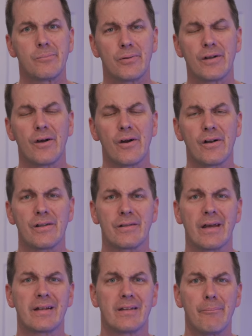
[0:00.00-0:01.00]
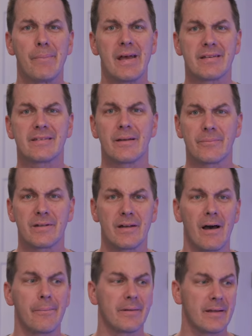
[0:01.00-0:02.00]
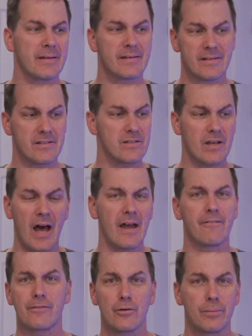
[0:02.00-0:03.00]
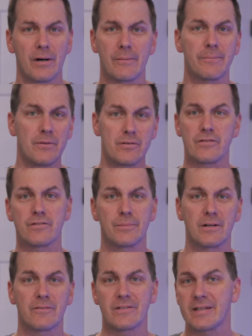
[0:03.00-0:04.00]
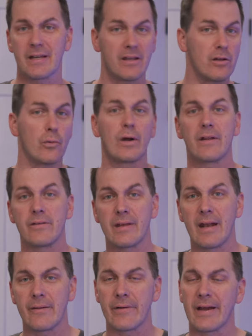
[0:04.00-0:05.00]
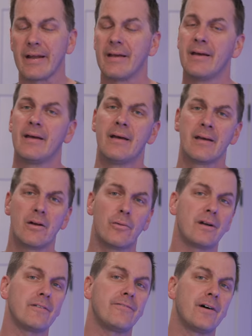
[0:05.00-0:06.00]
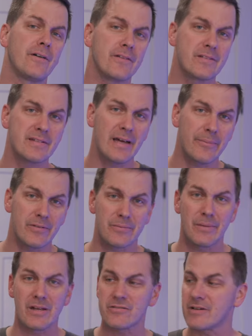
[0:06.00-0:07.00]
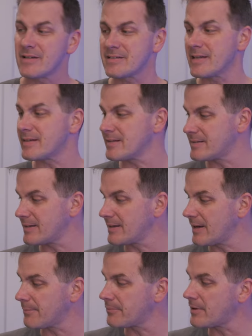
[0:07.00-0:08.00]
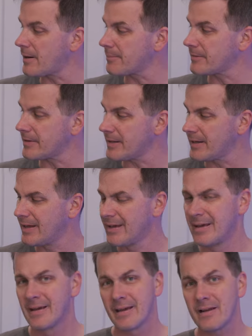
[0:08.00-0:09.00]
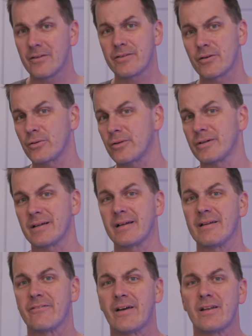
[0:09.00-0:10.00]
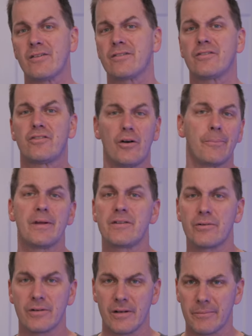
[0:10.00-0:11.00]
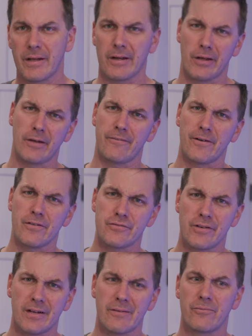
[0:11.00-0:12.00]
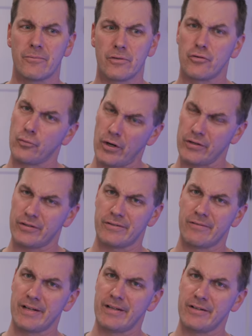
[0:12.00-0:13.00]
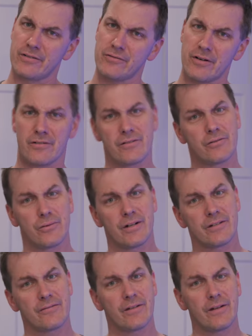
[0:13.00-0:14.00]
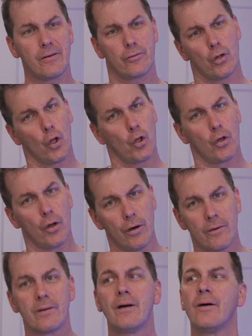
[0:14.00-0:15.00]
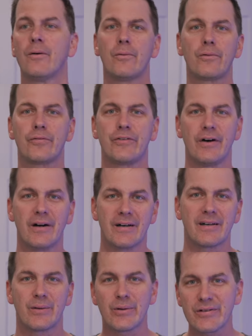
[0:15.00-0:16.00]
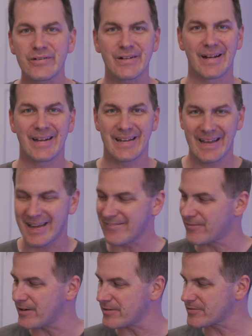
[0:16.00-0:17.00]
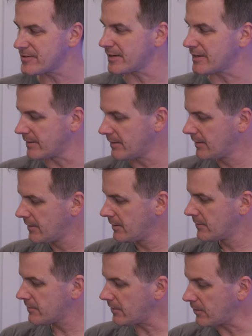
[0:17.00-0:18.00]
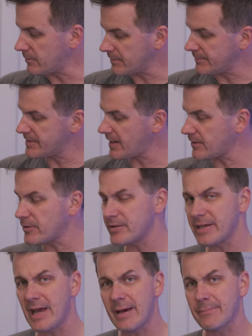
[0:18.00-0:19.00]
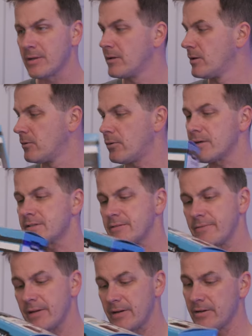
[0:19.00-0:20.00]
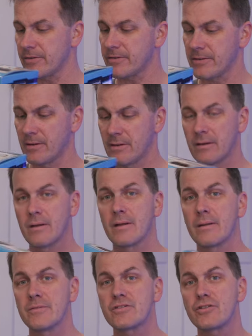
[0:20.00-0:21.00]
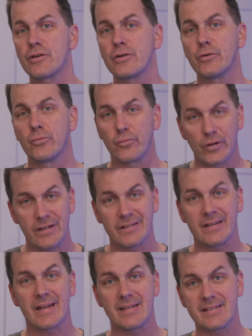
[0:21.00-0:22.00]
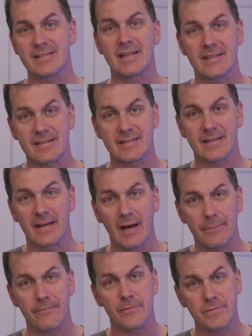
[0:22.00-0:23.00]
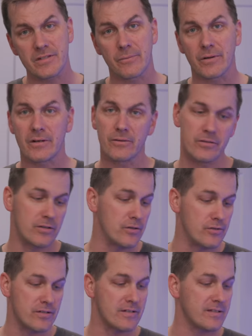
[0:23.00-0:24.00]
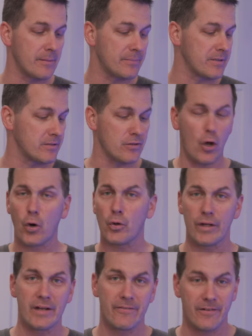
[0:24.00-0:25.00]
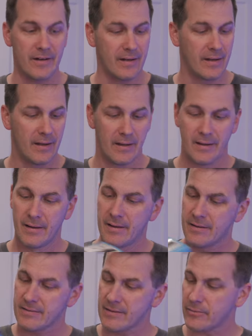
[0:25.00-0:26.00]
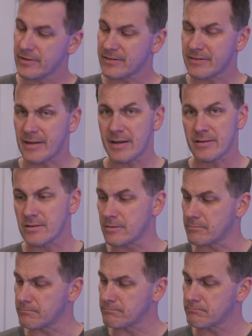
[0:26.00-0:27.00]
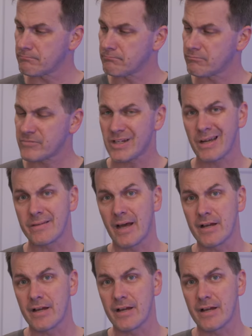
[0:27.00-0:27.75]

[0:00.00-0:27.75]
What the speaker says: pretty hard like to mess something up unless it's a high flow pump and too small of a tank. You don't want to do that anyway. Gonna want to follow the steps, make sure I set this thing up properly. And also look, if I just jump into it and like get frustrated, did you read the instructions or watch the videos? No? Well duh, of course you're gonna get frustrated. So let me download the app, watch some videos, let me show you what it's like to set this thing up from someone who's used to something totally different. See what it's like to check out the